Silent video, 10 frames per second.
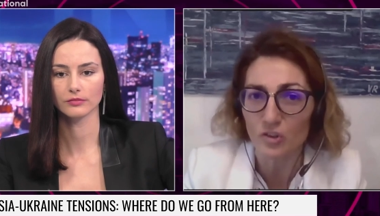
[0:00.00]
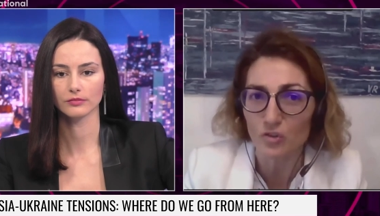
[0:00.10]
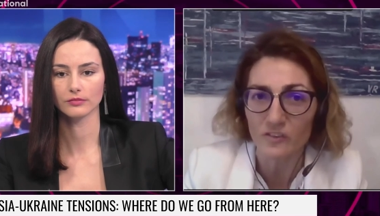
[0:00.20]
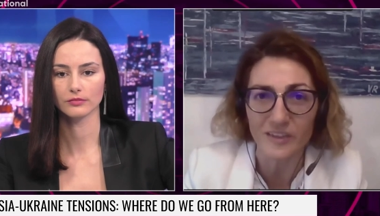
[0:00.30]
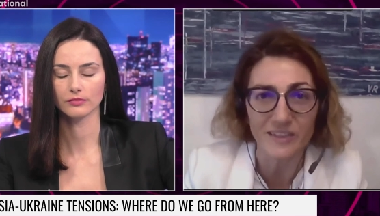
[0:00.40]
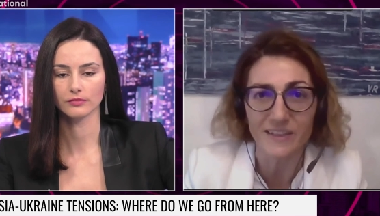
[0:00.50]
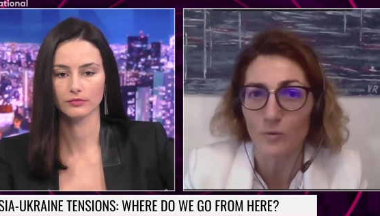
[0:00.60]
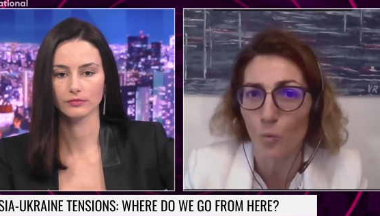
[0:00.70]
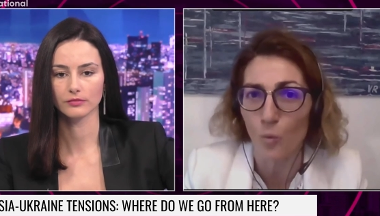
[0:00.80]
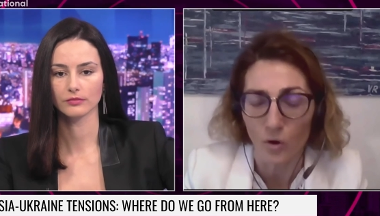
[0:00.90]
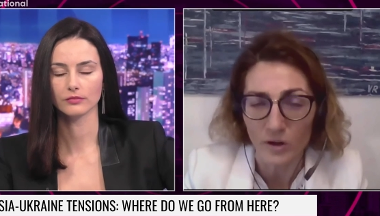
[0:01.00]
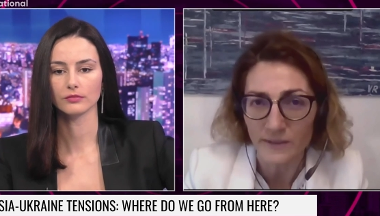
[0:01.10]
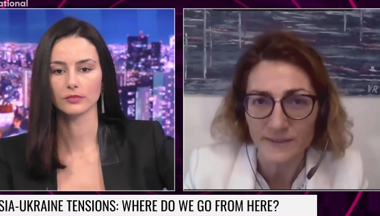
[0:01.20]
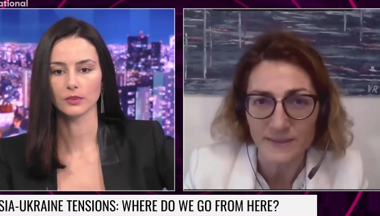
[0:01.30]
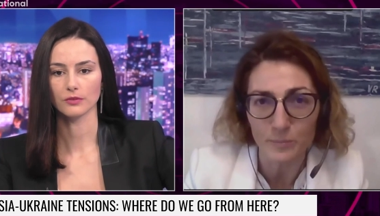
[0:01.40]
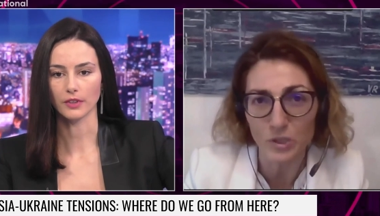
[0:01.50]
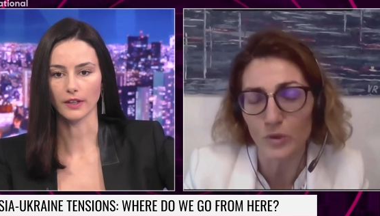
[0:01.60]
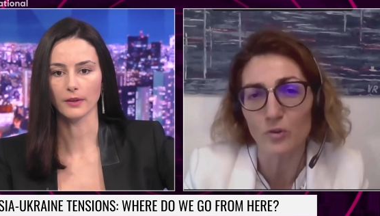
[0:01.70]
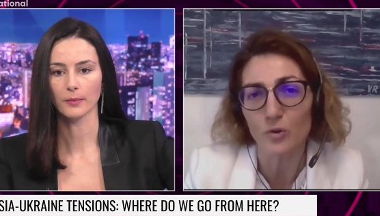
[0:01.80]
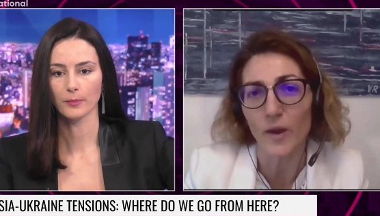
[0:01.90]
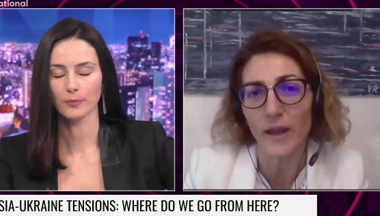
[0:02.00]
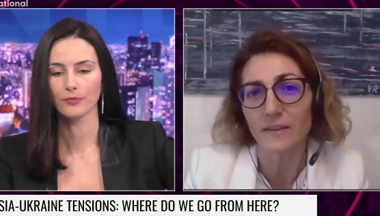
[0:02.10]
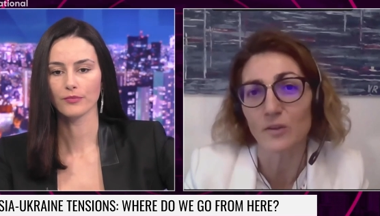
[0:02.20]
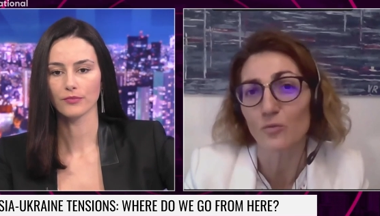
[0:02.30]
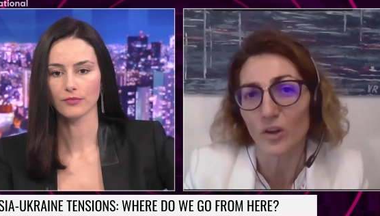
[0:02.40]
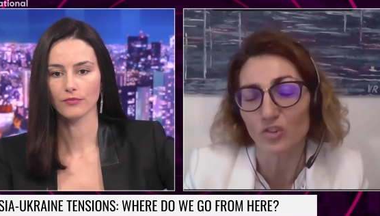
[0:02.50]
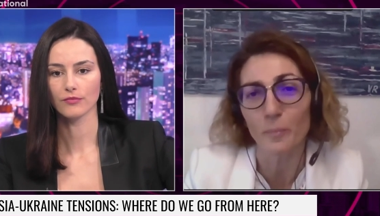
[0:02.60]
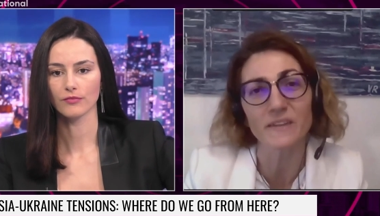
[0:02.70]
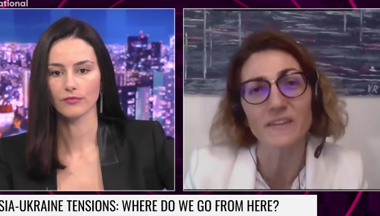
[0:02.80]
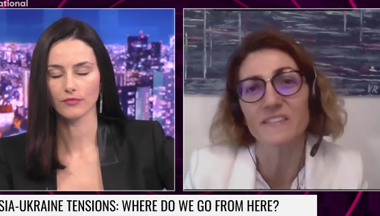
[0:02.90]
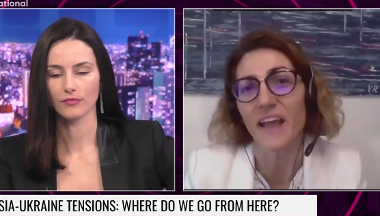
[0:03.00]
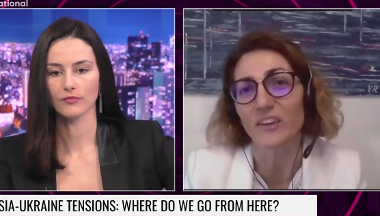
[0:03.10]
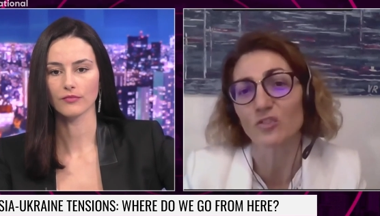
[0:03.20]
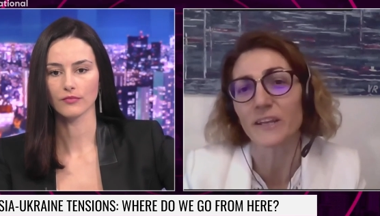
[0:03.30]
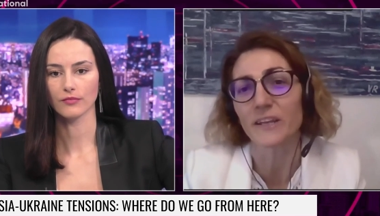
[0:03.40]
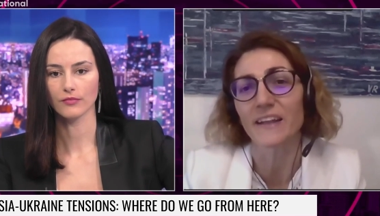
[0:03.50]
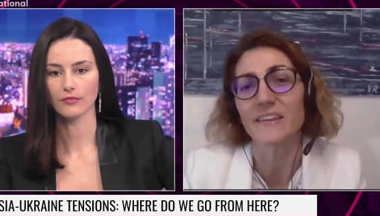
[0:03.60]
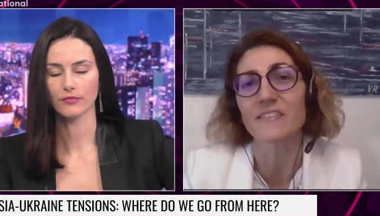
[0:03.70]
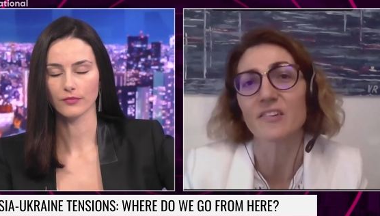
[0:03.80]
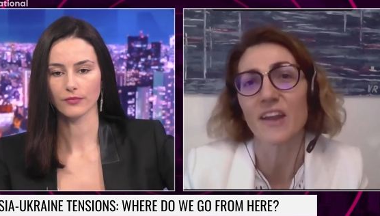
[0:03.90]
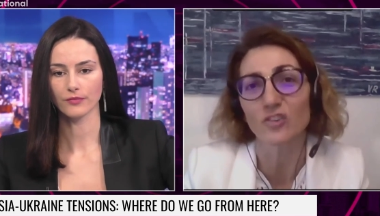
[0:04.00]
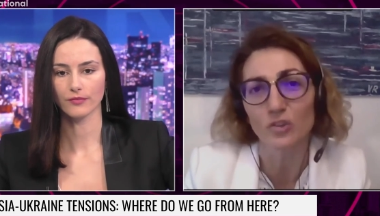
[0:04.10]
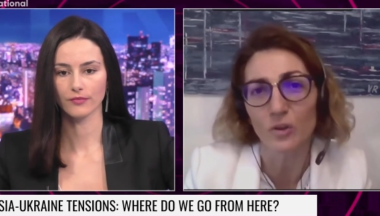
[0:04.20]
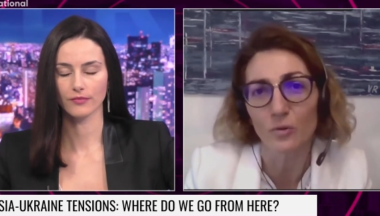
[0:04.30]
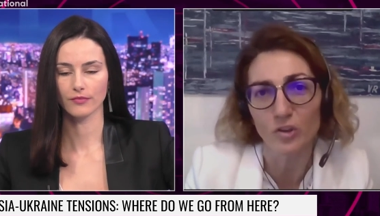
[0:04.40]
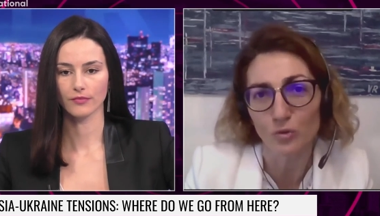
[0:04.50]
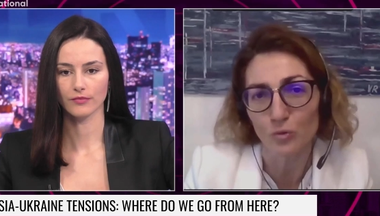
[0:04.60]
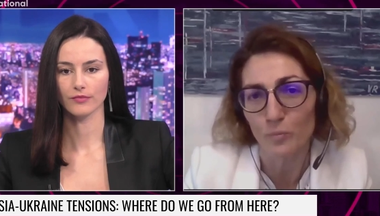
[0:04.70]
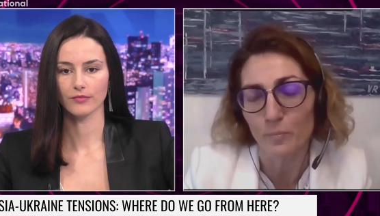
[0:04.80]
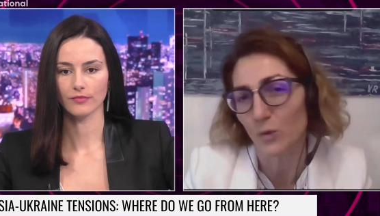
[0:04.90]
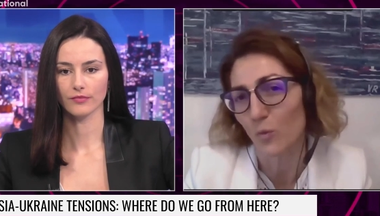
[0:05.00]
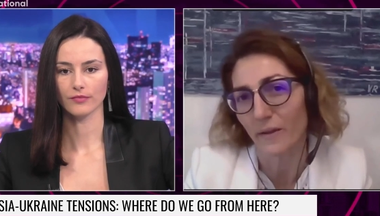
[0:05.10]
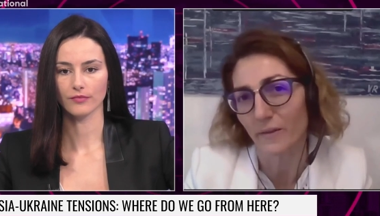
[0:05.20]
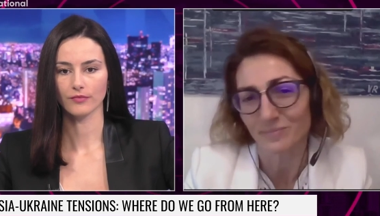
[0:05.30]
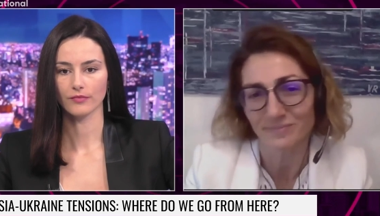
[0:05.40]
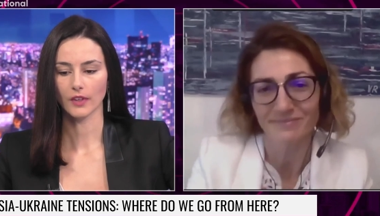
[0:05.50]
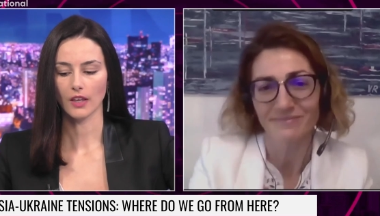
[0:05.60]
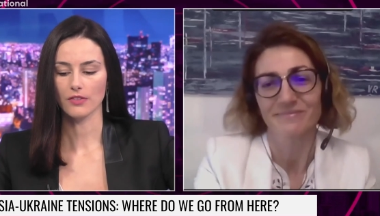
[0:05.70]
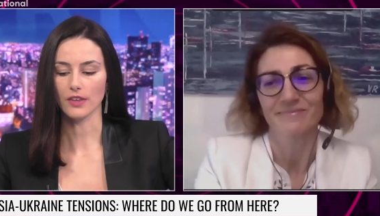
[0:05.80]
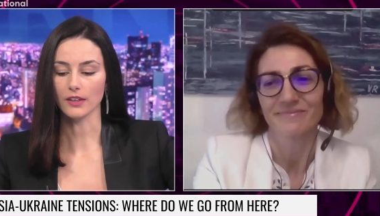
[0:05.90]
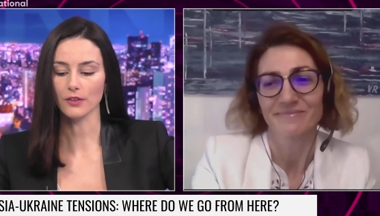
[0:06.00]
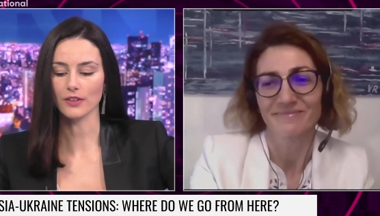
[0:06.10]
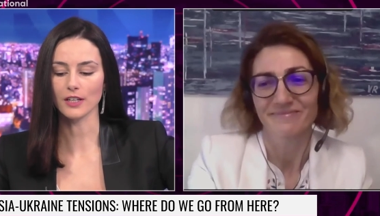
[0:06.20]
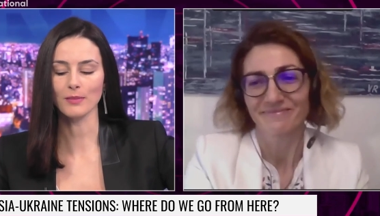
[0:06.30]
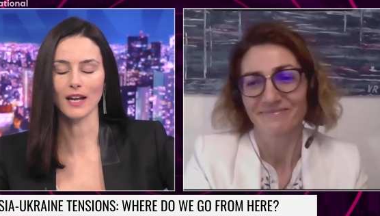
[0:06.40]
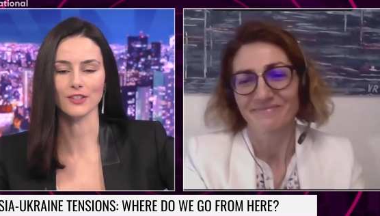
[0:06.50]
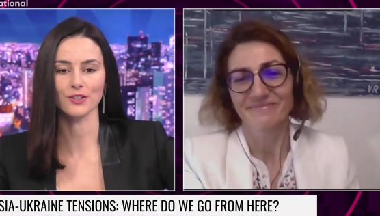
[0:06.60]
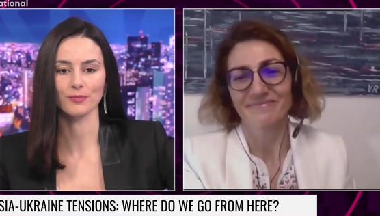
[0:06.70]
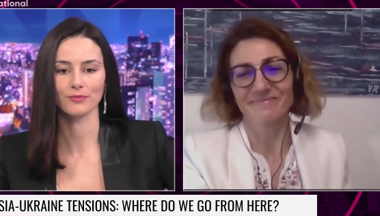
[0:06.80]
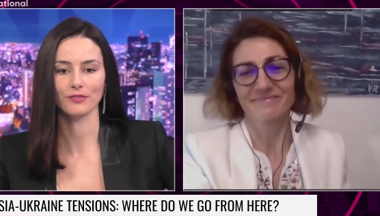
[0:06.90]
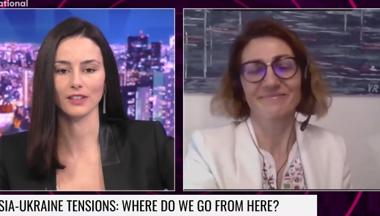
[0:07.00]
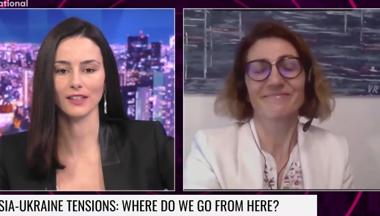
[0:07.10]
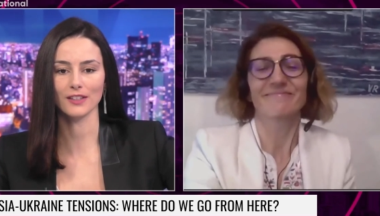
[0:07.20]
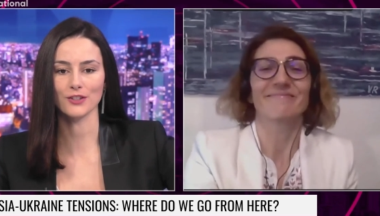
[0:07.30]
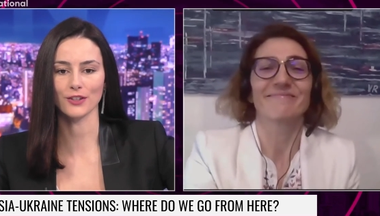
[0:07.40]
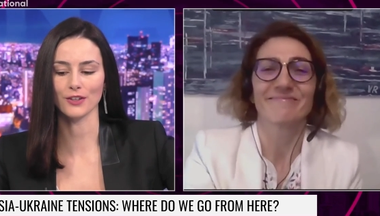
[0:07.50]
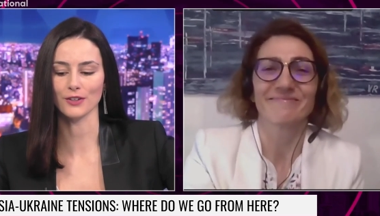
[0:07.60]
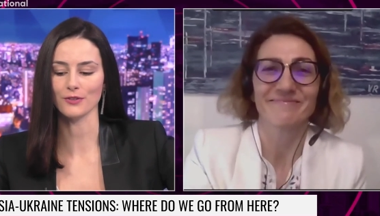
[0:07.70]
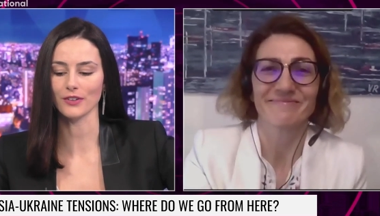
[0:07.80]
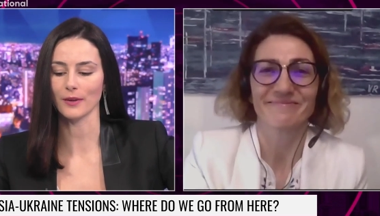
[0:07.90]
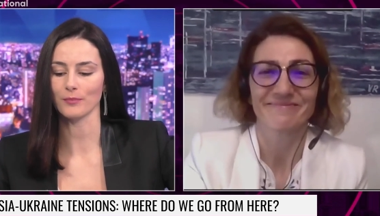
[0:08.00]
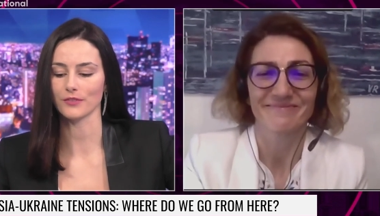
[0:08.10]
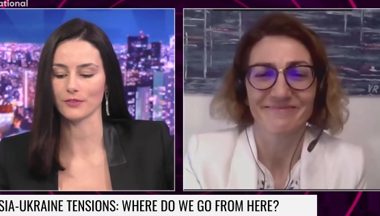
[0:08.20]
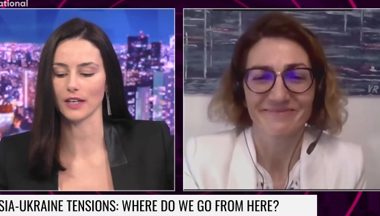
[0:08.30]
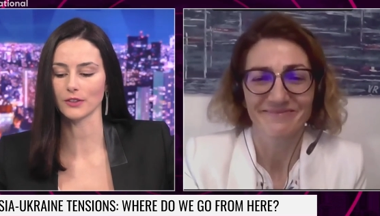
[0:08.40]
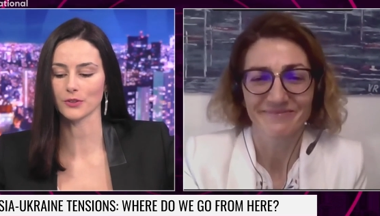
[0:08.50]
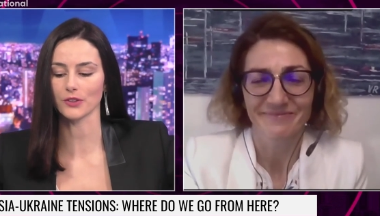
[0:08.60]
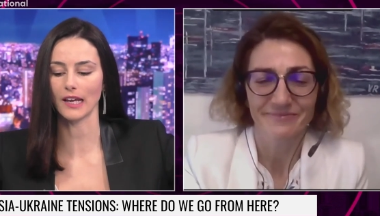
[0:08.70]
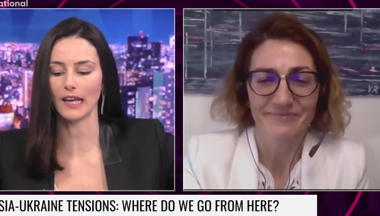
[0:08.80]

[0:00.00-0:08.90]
Speaker 1: interested in a war between right. Ukraine and Russia, but it's actually an international issue meanwhile.
Speaker 2: Thank you very much. Velina Tchakarova, Director